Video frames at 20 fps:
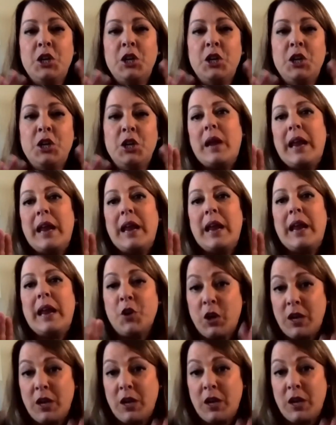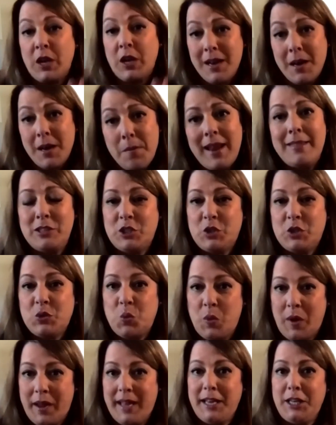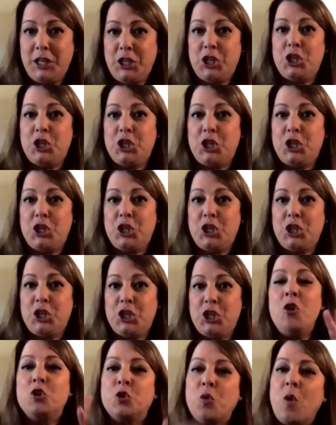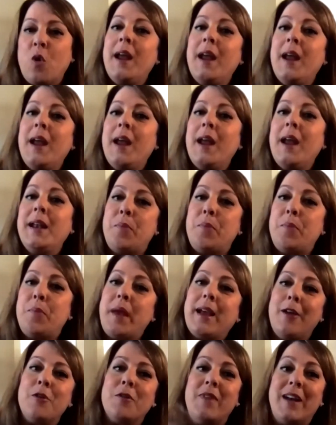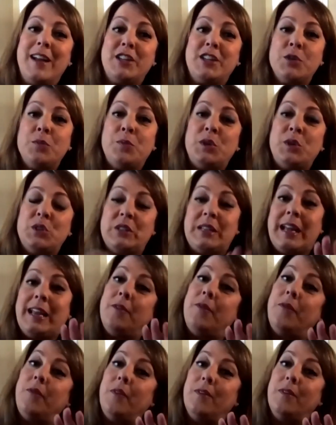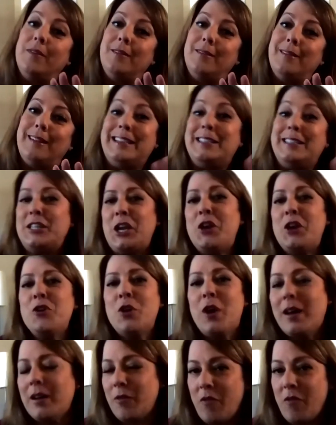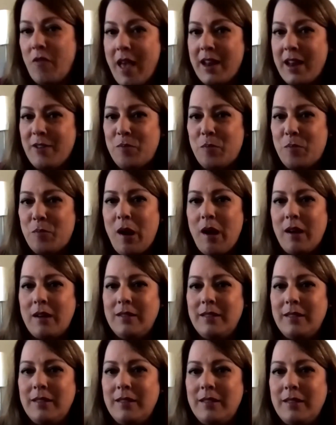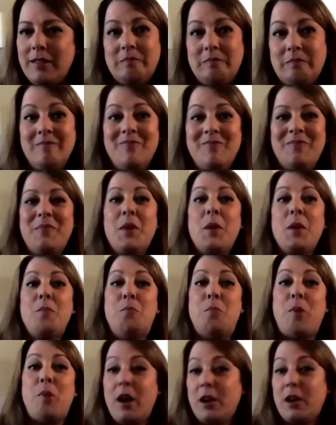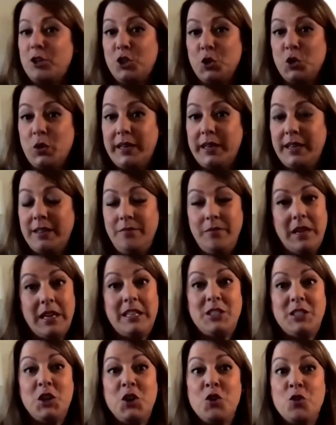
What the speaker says: So if you're going to make the switch, try to pick other vegetables. Like if, let's say you're not a fan of broccoli, bok choy